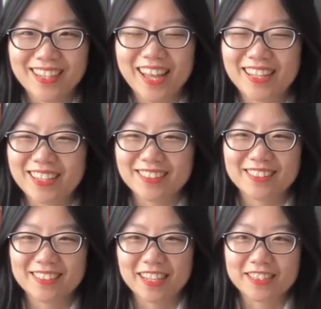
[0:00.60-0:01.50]
Hi
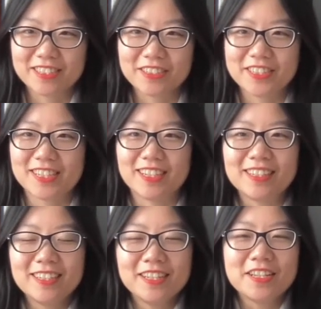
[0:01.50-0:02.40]
guys, it's
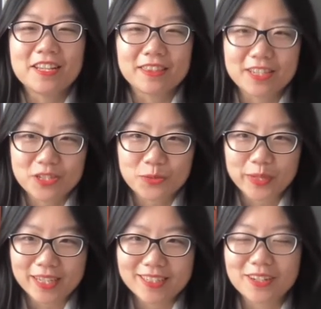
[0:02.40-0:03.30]
Lucy. This
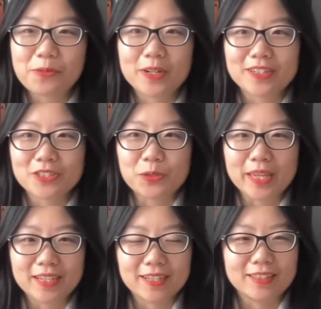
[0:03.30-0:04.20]
week we're
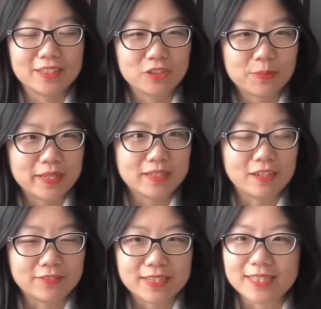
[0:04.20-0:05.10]
doing a little bit
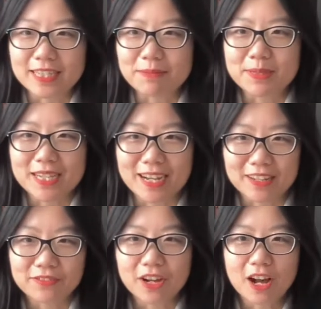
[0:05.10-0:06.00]
of a deep
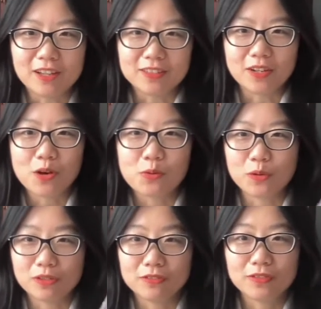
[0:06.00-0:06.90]
dive on
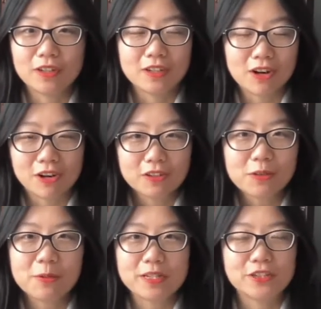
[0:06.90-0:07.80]
Wolf Hall,
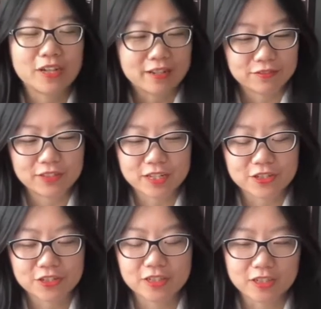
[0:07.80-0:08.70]
which I
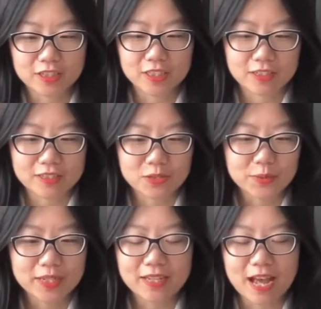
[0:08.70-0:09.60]
finished earlier this
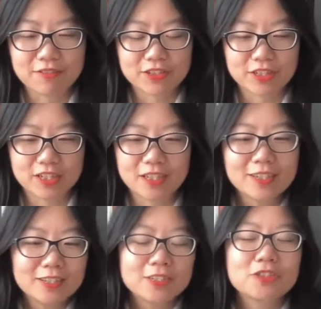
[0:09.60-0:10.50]
week after
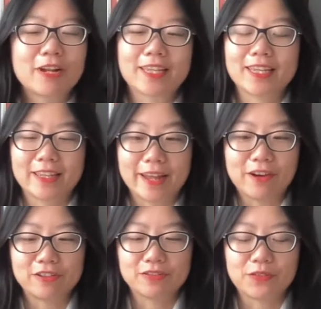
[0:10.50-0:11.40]
dragging it
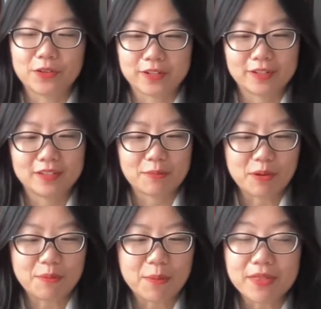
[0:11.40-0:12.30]
out for
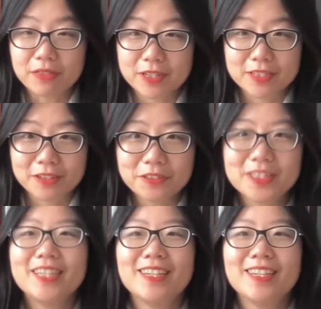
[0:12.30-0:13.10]
about a month or so.